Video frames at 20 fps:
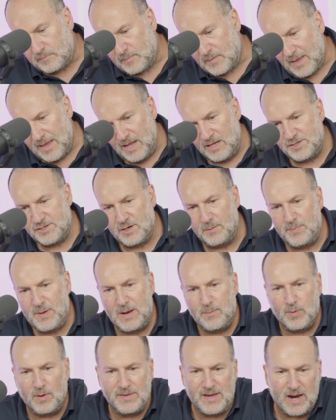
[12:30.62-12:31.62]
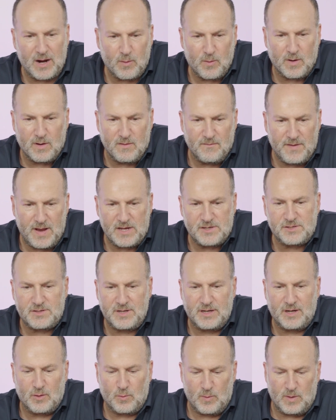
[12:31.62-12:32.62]
And so people that were
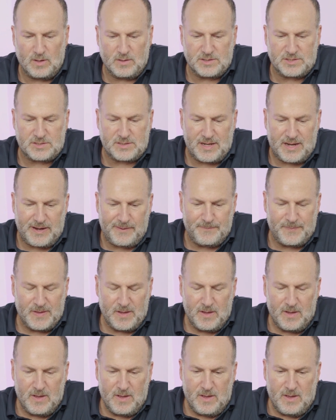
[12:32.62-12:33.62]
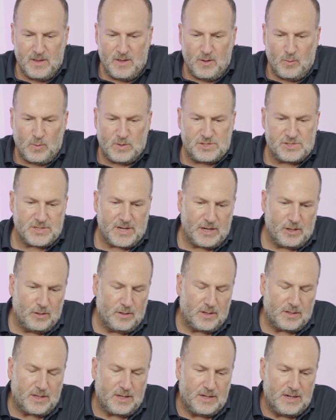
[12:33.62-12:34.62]
investing in real estate would say,
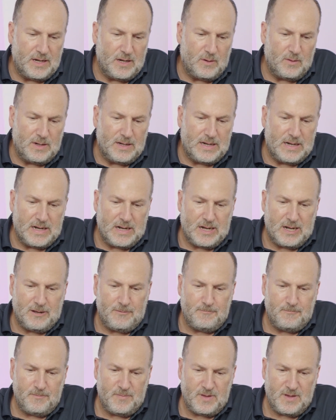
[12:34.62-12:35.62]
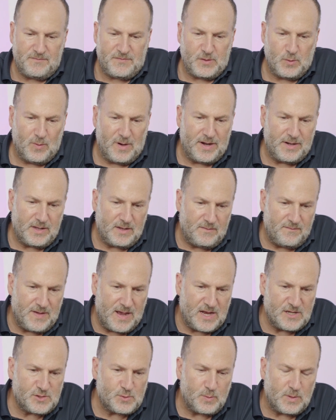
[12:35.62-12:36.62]
look, if you want to
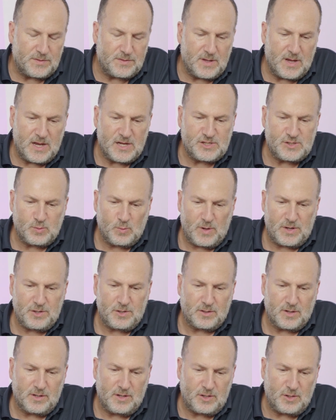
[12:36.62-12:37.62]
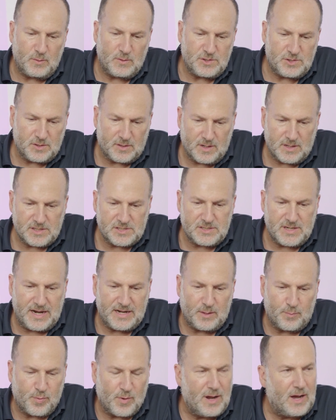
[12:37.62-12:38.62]
invest with us, what you're going to do is you're going to
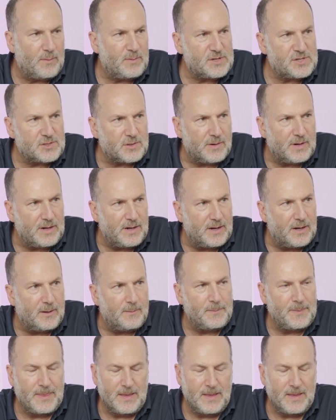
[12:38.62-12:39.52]
sign a promissory note.